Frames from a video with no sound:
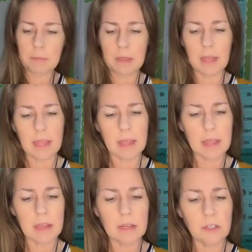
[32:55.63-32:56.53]
Emma
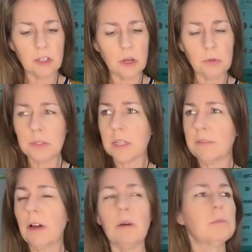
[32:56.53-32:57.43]
and
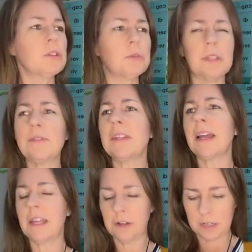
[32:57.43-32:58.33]
Joseph. Oh, Joseph's
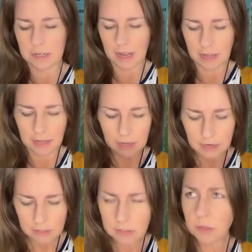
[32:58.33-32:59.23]
not here today.
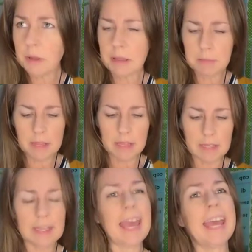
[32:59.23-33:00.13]
So Emma
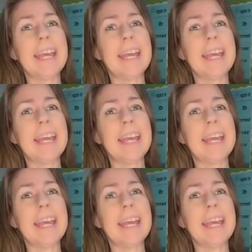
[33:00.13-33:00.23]
and